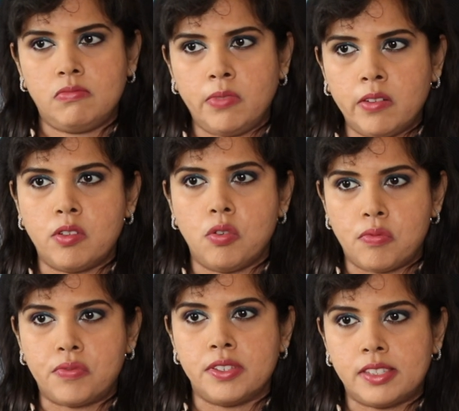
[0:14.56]
very
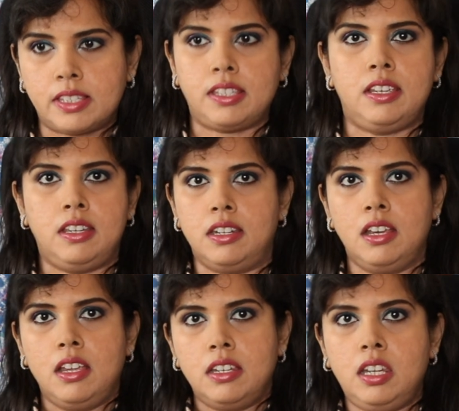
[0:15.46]
often seen
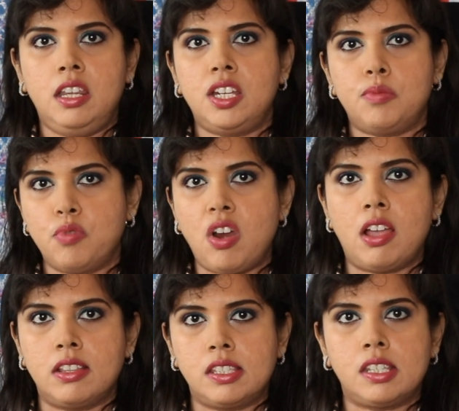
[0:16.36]
niche
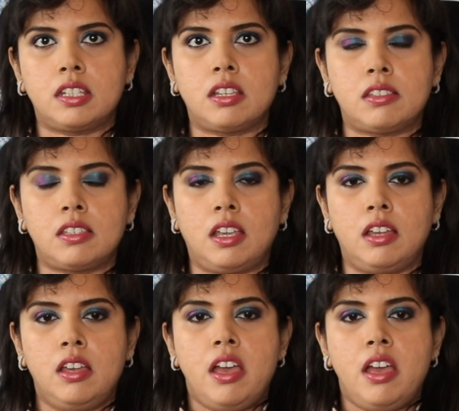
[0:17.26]
brands such as uh,